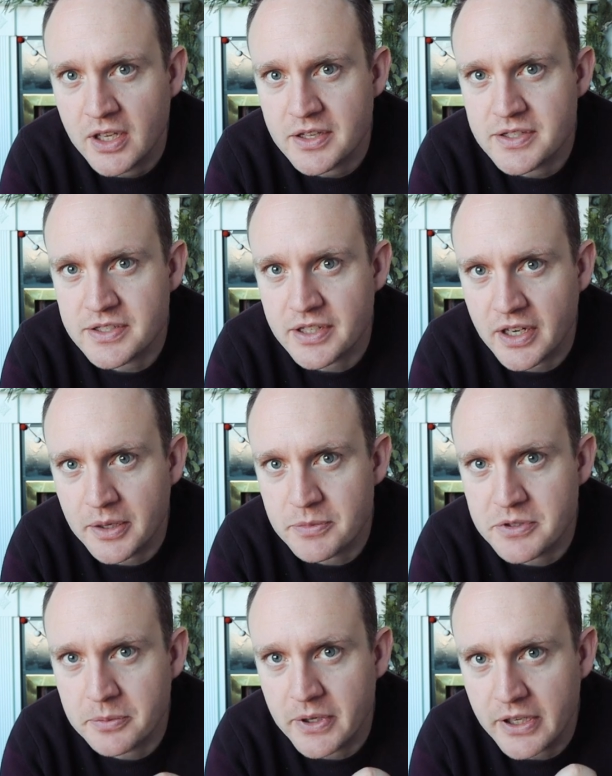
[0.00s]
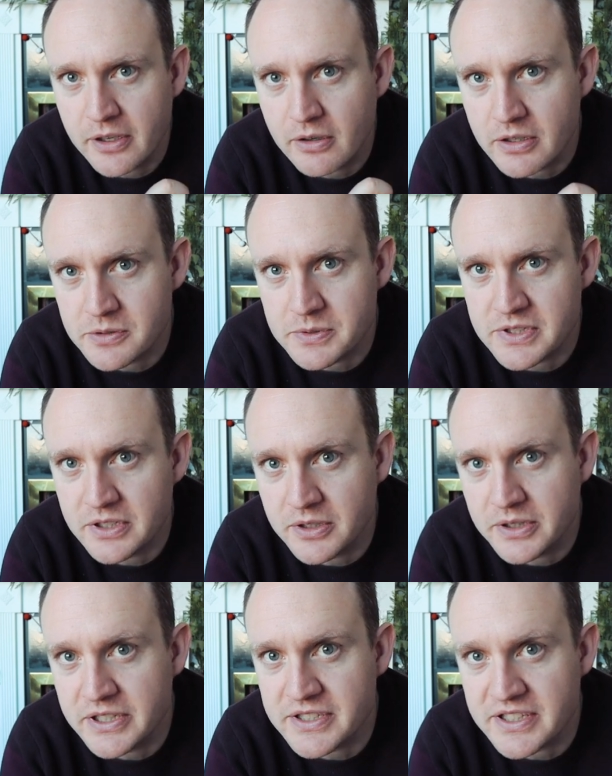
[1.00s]
it's time to make Christmas and New
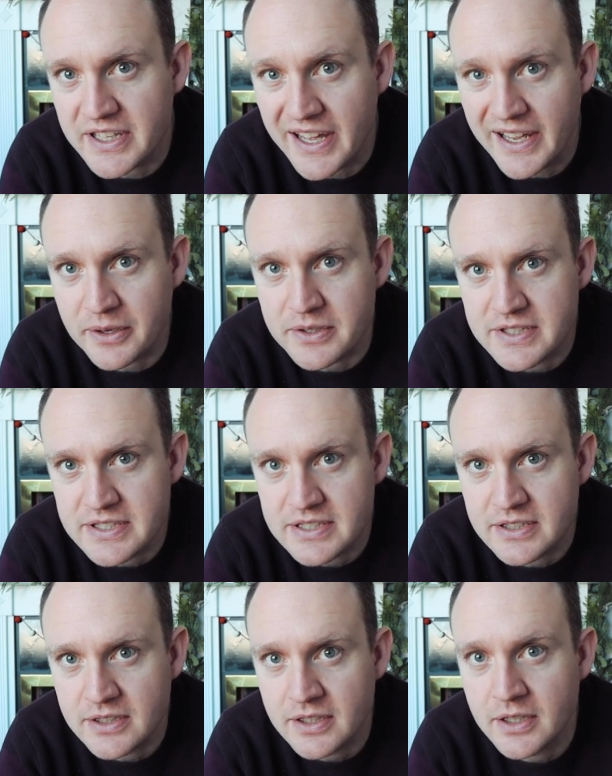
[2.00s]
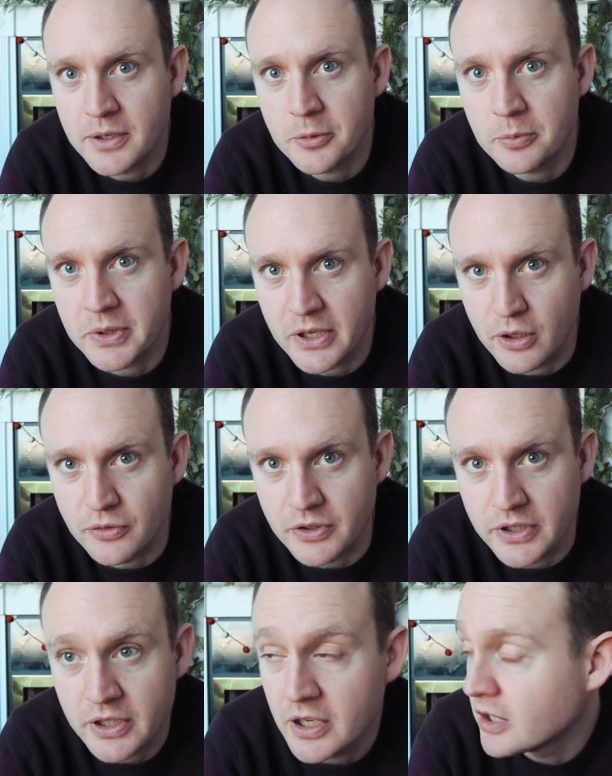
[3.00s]
Year's in the house be over.